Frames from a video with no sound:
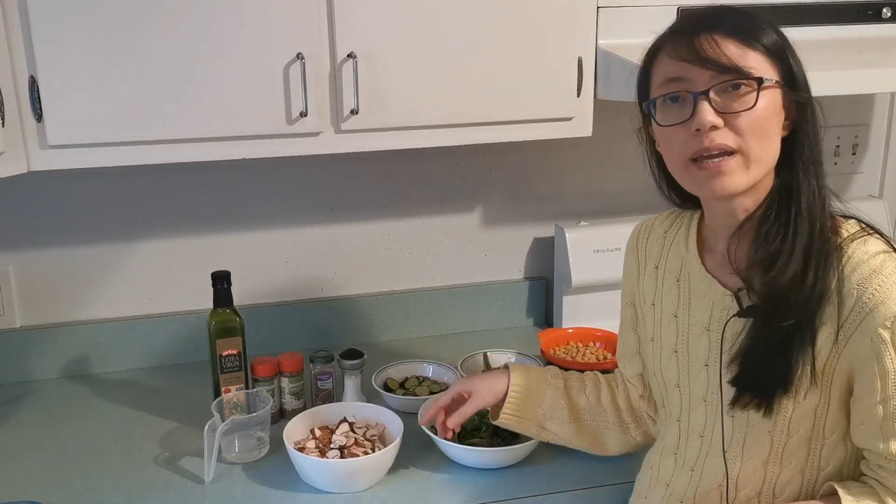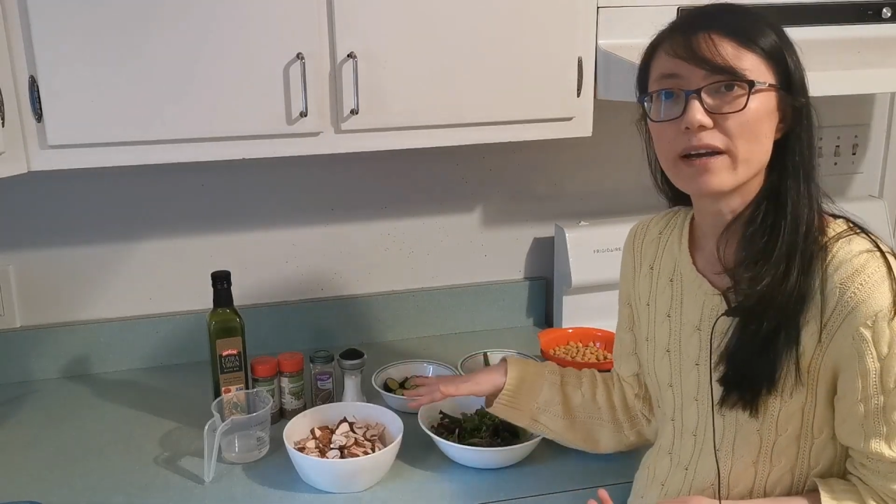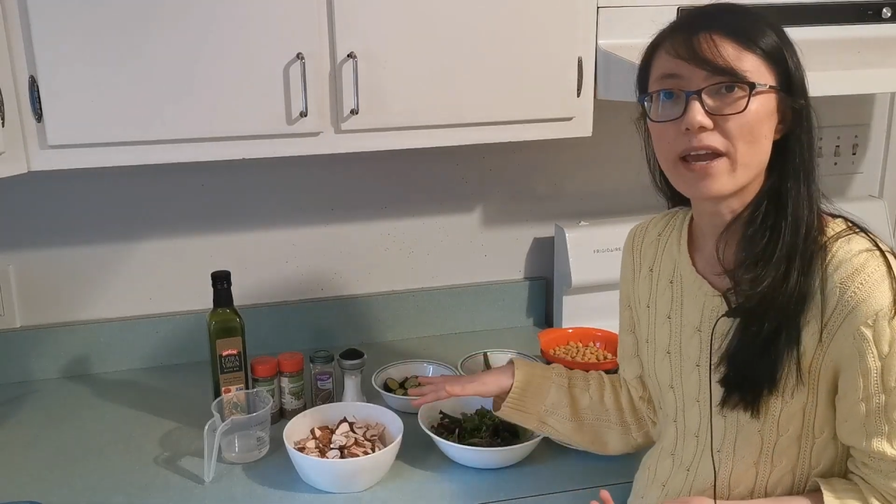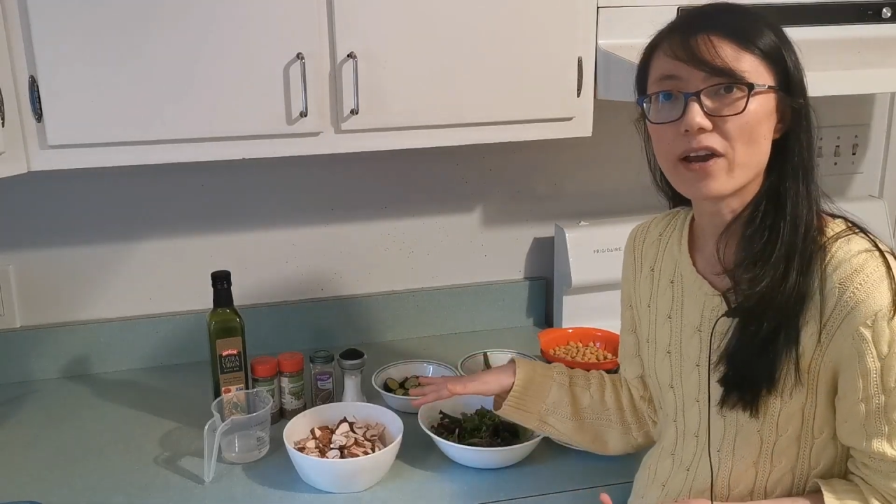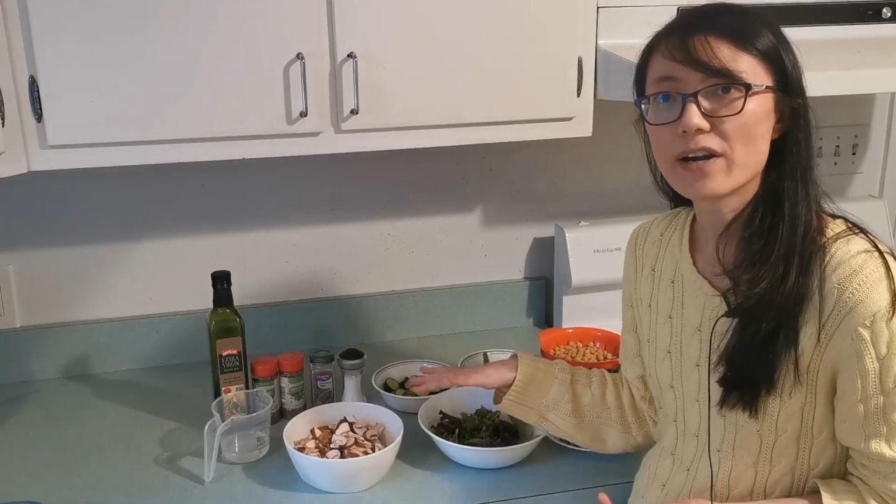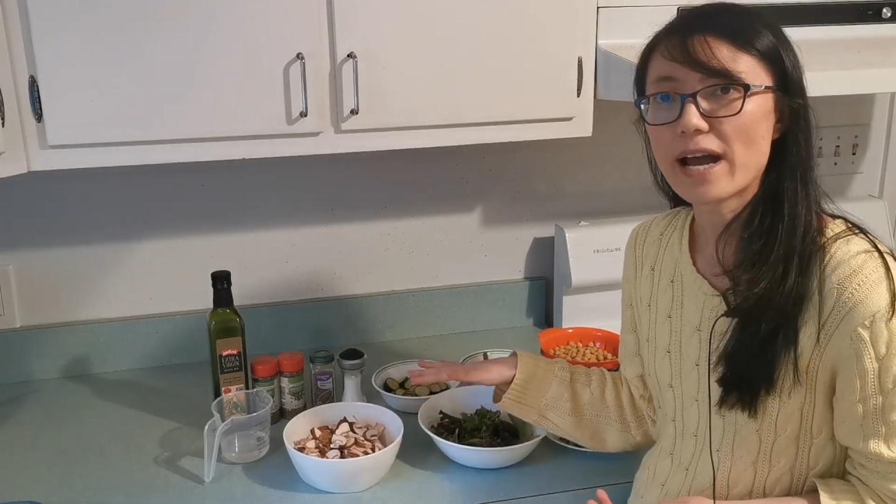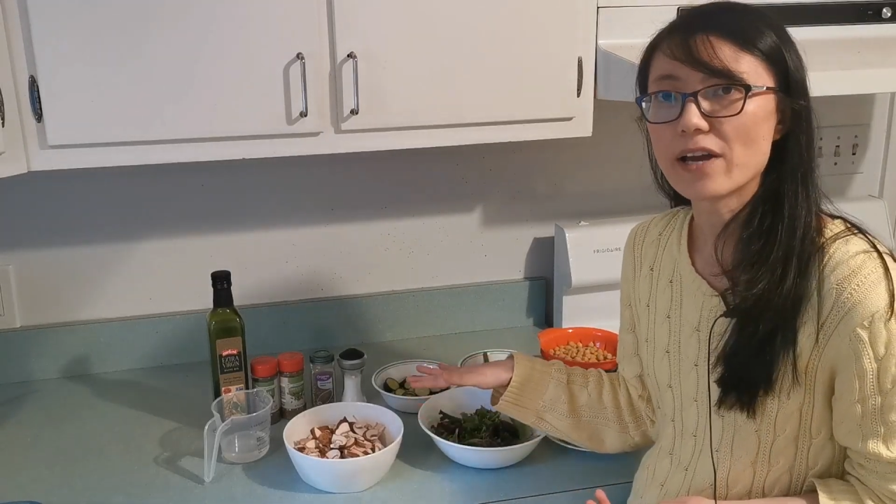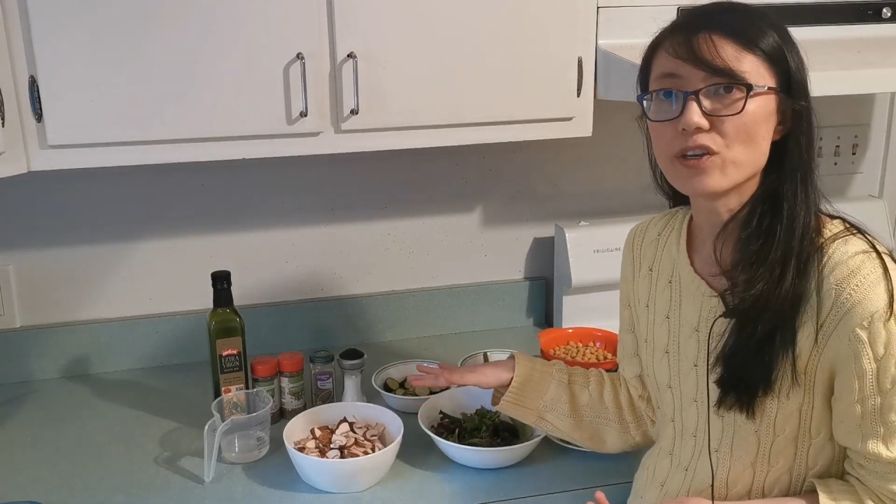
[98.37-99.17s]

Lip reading: Here I